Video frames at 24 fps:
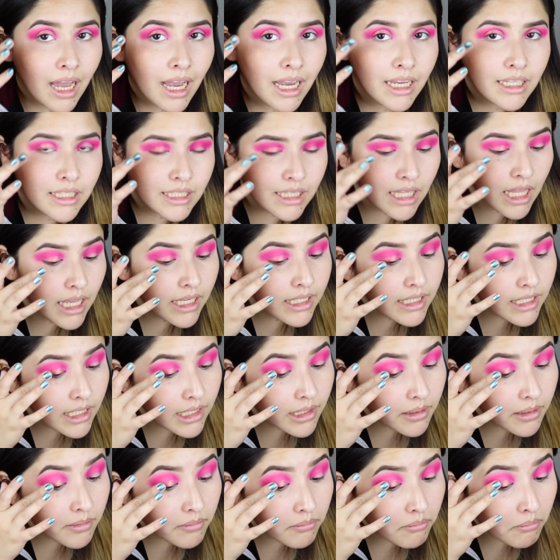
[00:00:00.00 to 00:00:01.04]
I like
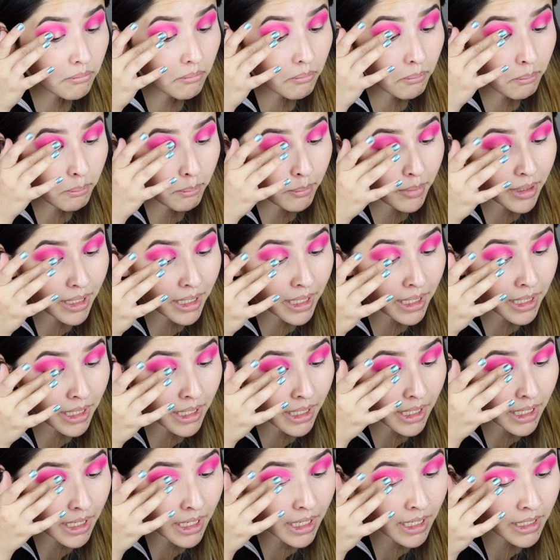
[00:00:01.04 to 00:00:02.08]
it, but
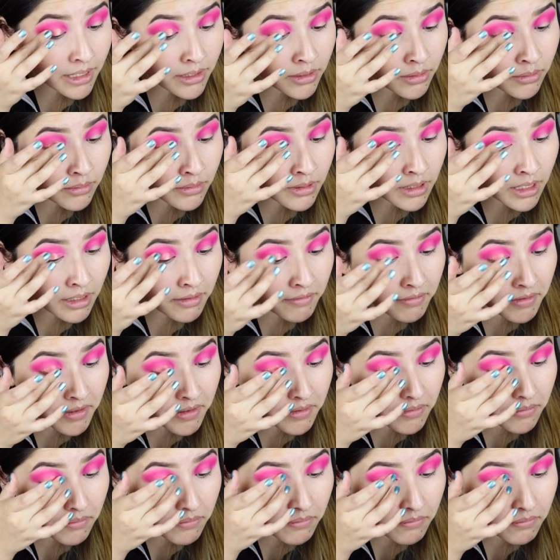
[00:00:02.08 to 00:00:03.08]
I don't love it.